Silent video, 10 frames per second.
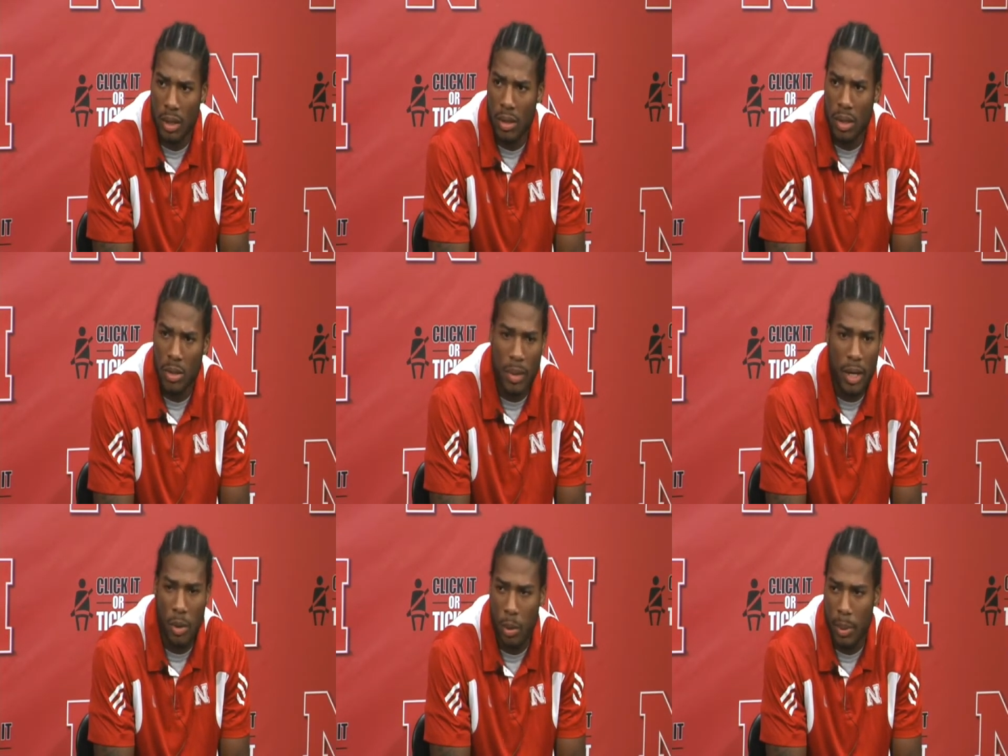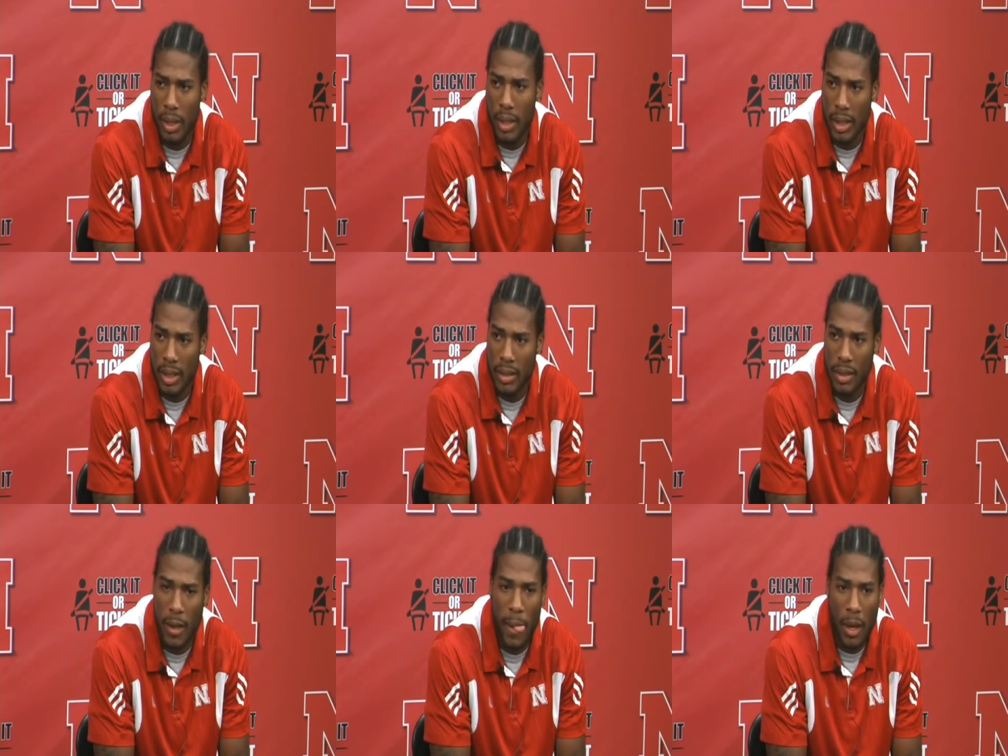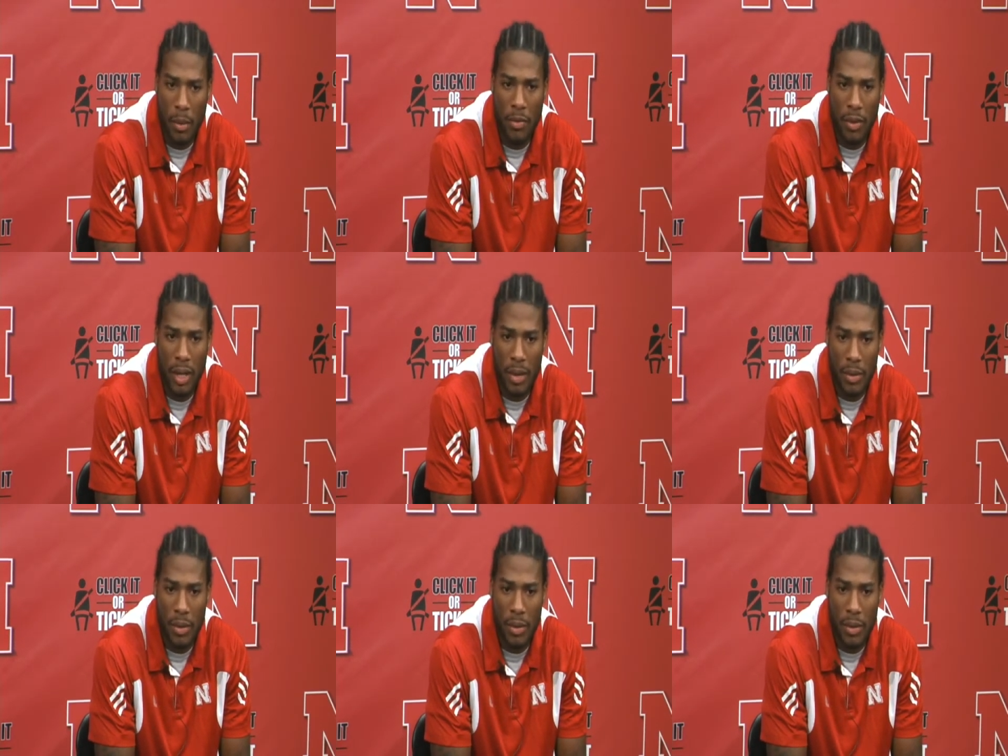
You know, it doesn't matter who we're playing against, and we feel like